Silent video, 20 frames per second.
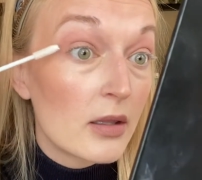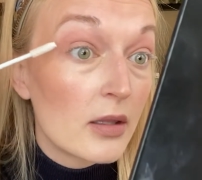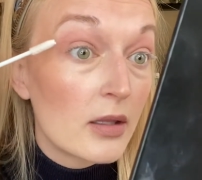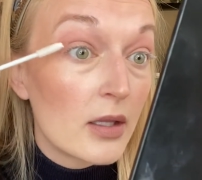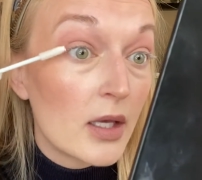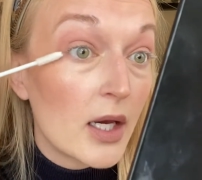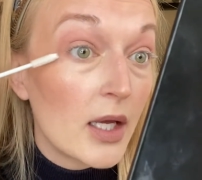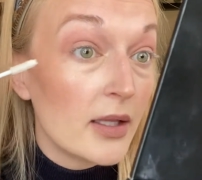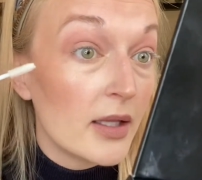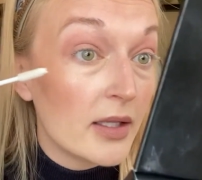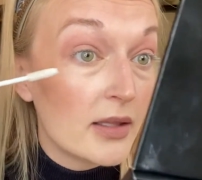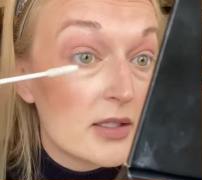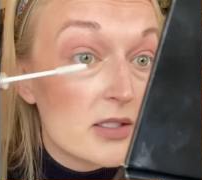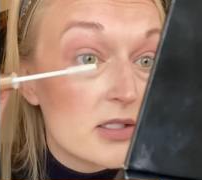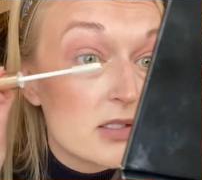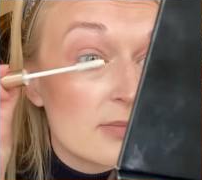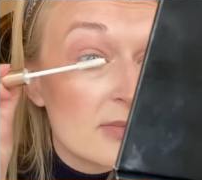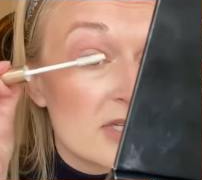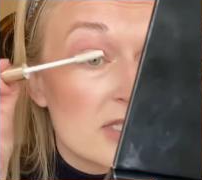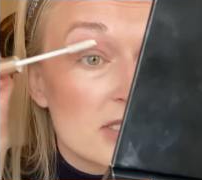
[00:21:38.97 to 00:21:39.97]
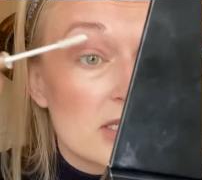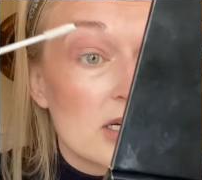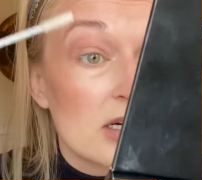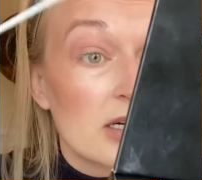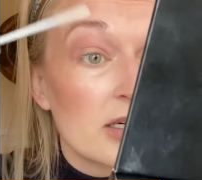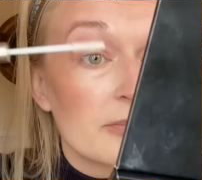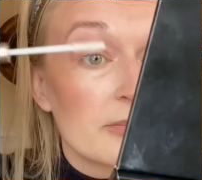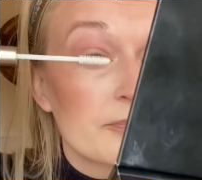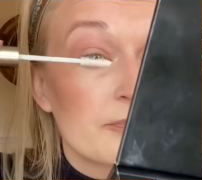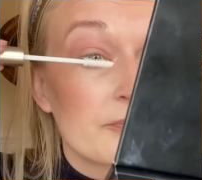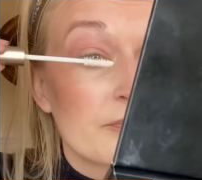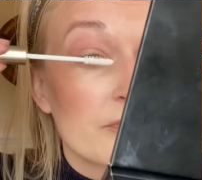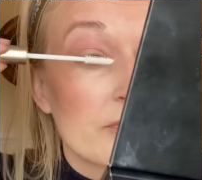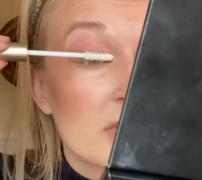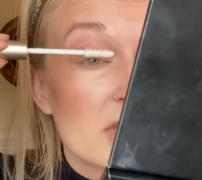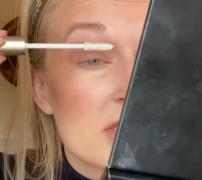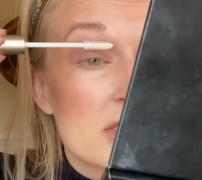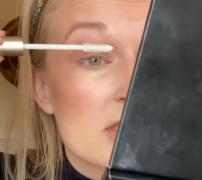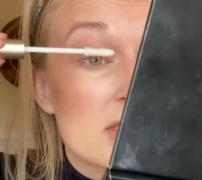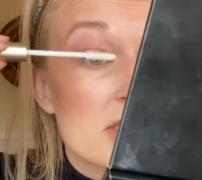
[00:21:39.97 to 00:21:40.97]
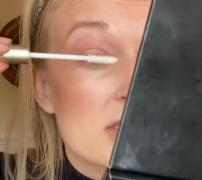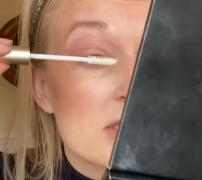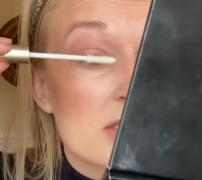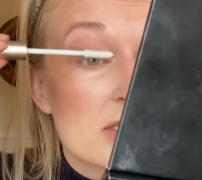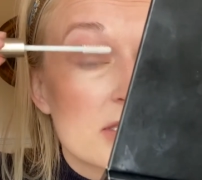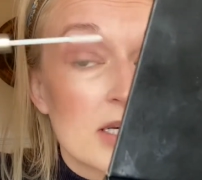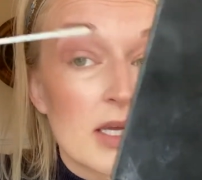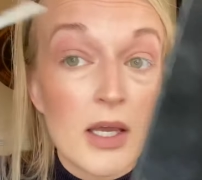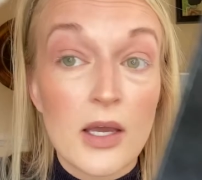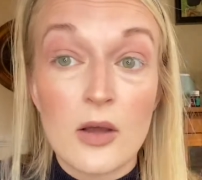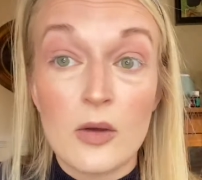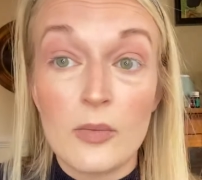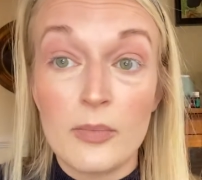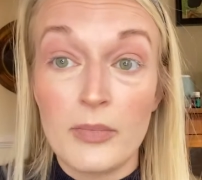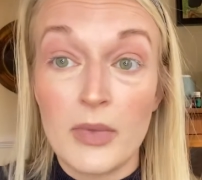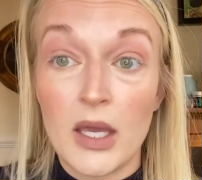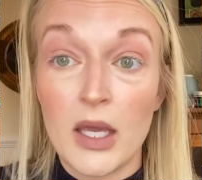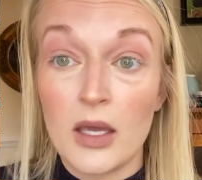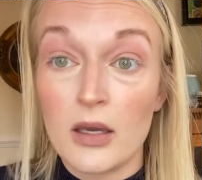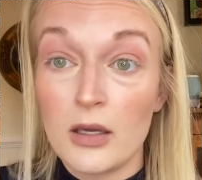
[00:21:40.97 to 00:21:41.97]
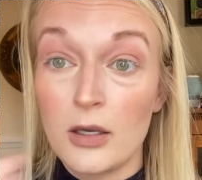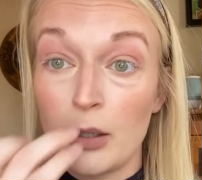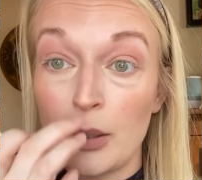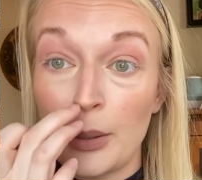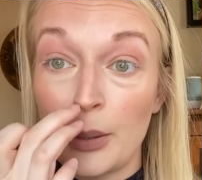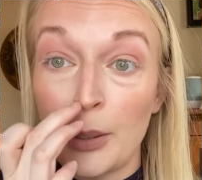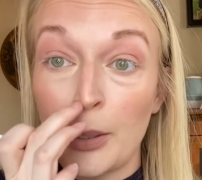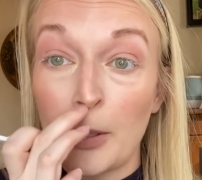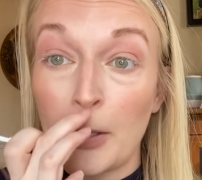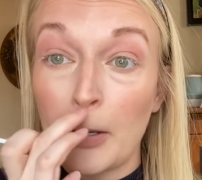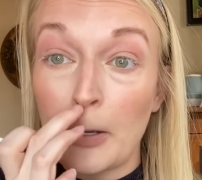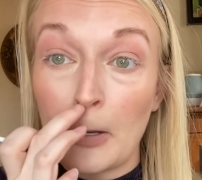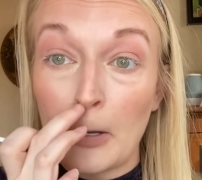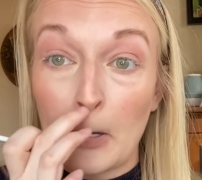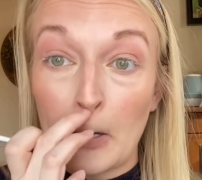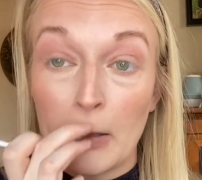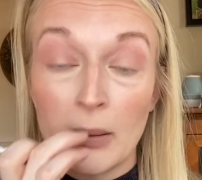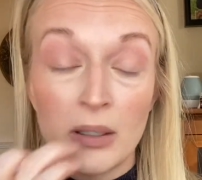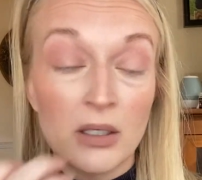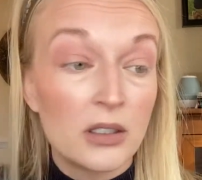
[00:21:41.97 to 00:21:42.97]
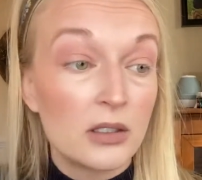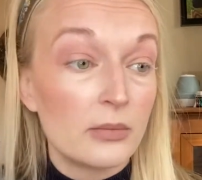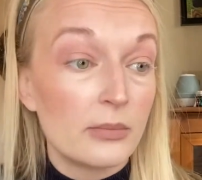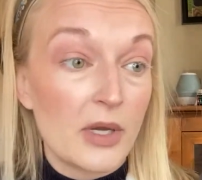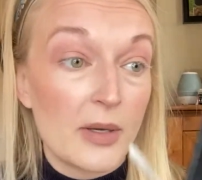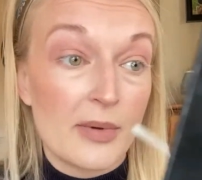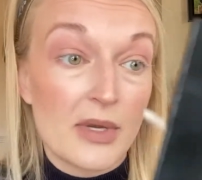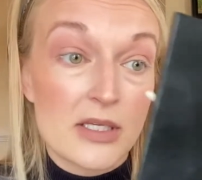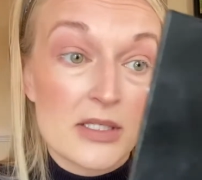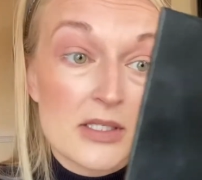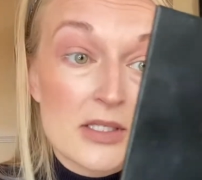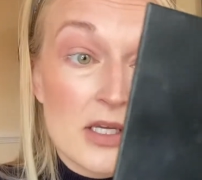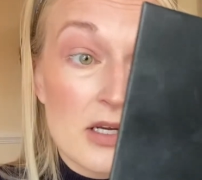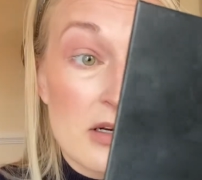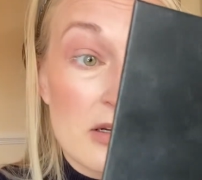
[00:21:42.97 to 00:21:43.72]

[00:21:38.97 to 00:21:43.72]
I like this mascara because this is going to help make my mascara